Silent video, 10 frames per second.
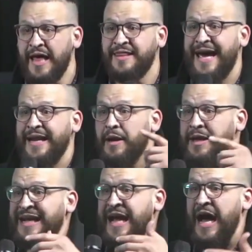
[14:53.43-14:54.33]
that
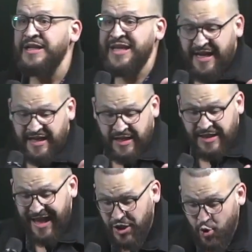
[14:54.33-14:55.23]
God,
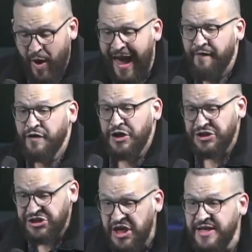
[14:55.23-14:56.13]
that you have
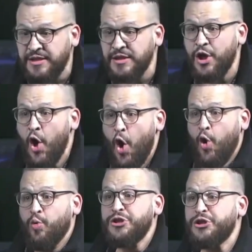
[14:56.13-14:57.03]
Jesus
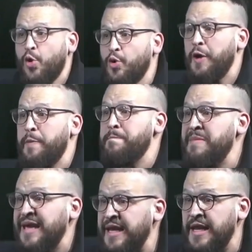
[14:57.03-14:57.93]
who was so
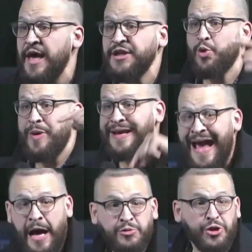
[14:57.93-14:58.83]
committed to
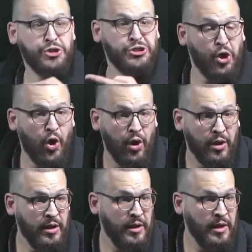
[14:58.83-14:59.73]
encounter Saul?
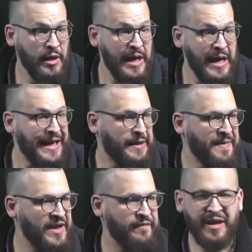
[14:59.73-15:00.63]
Like
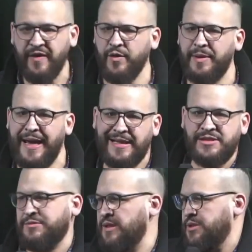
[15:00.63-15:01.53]
many of you be like,
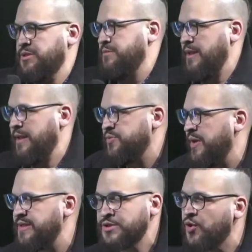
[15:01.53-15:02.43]
that's just, what
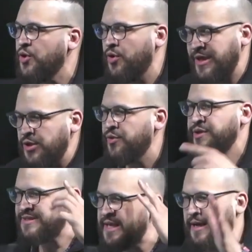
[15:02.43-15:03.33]
it is. No, no, no, you don't
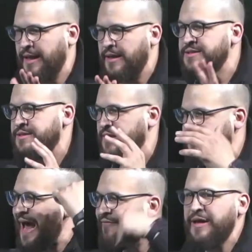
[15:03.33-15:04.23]
understand. Like, listen to this.
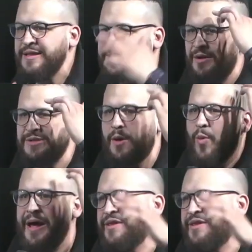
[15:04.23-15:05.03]
I read this and I was like, wow,